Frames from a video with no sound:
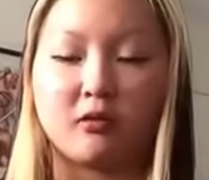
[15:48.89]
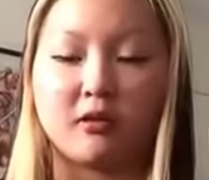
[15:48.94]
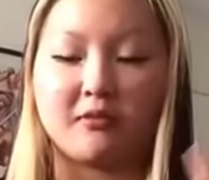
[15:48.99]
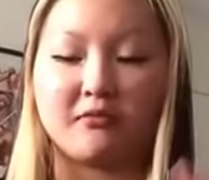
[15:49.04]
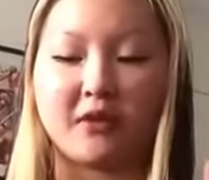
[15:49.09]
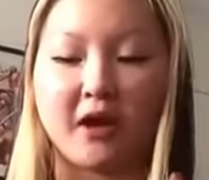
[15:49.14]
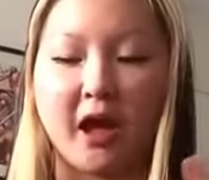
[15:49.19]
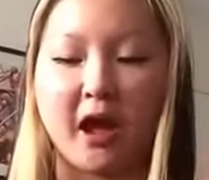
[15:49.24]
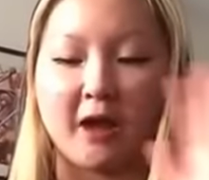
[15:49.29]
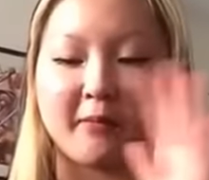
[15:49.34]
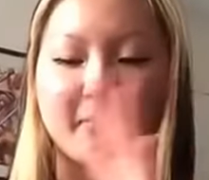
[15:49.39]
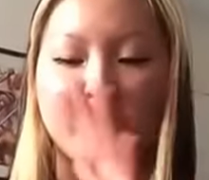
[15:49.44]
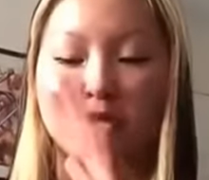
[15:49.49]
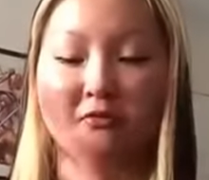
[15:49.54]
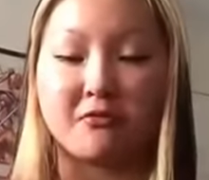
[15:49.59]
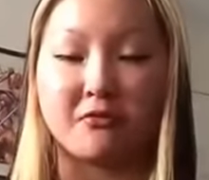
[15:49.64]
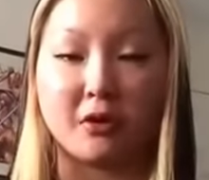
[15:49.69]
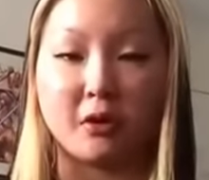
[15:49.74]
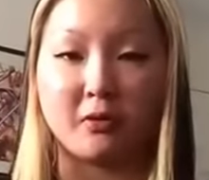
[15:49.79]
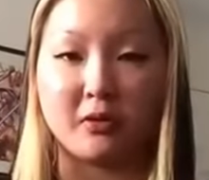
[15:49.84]
if I had my
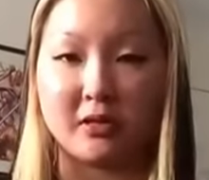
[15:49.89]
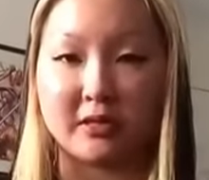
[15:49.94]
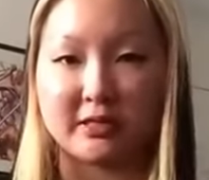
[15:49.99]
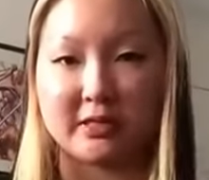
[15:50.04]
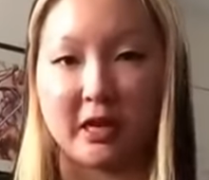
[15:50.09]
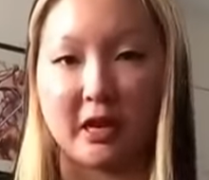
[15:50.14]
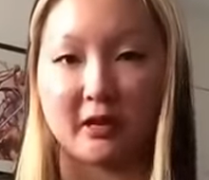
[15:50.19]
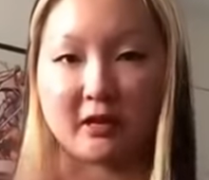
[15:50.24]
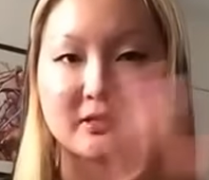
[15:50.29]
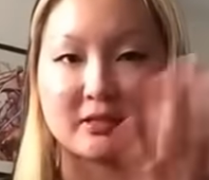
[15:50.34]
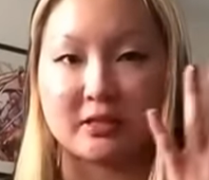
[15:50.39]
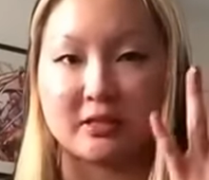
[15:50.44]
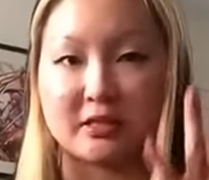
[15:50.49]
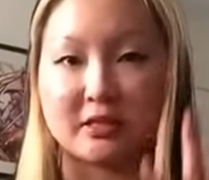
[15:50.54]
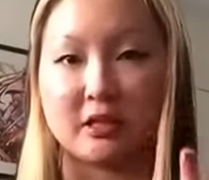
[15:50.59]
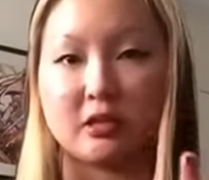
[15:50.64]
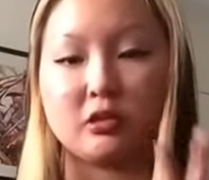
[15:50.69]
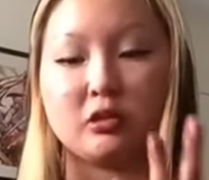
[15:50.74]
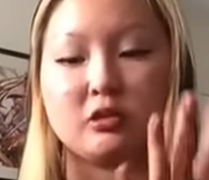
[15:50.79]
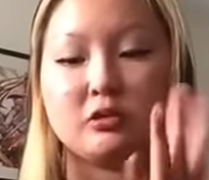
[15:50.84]
phone inside, because I
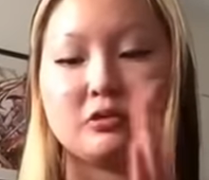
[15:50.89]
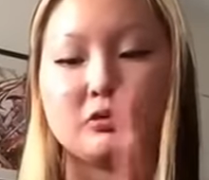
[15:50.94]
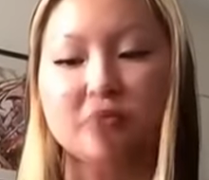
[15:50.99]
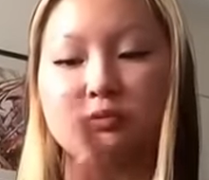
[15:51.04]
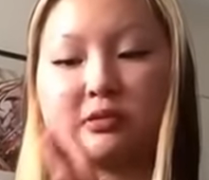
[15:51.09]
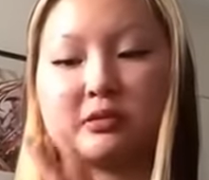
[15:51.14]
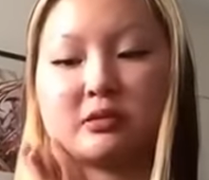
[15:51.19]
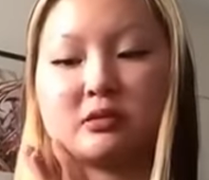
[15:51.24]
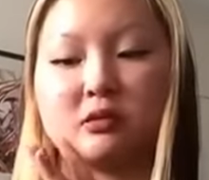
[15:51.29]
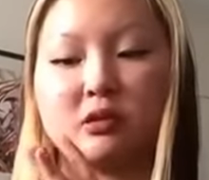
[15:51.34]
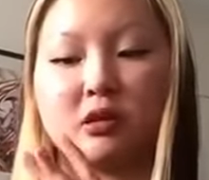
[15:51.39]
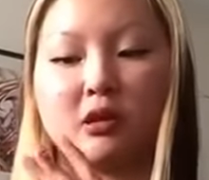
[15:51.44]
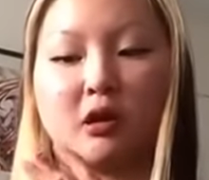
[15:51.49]
did use